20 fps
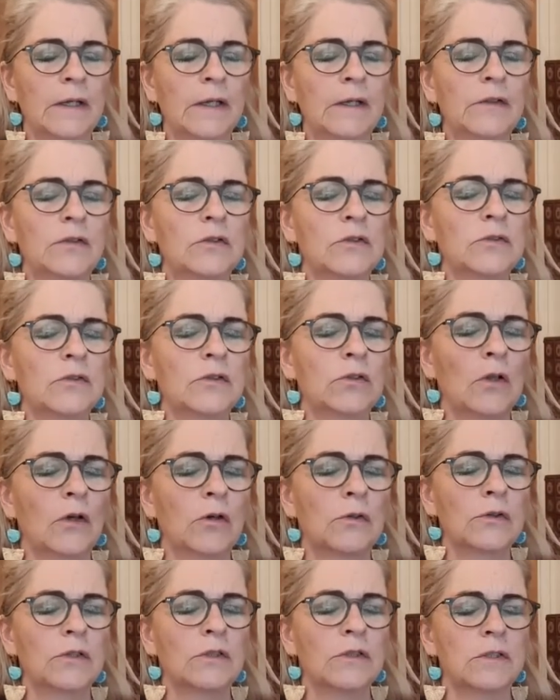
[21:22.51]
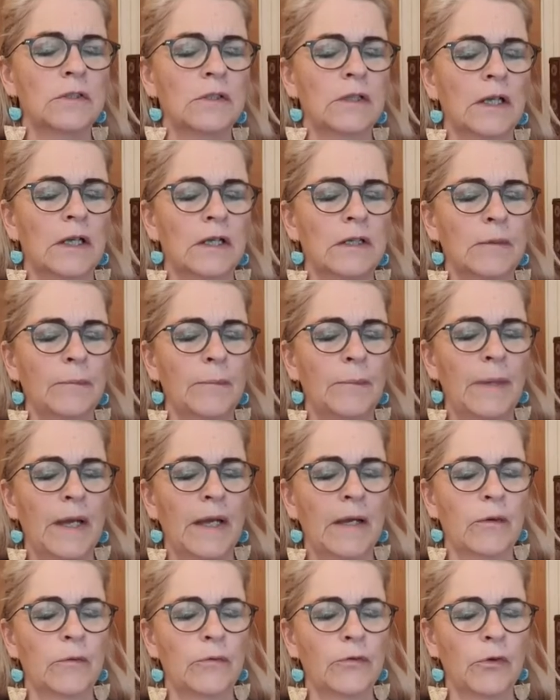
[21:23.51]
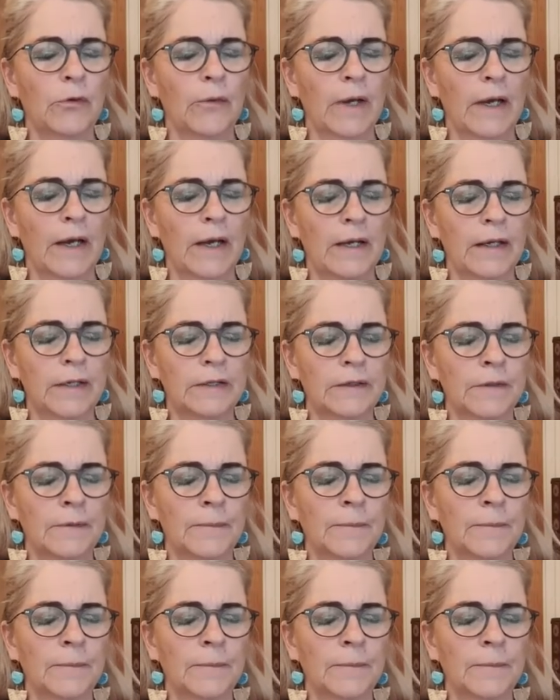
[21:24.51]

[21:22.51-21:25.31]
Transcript: And just notice at the back of your heart.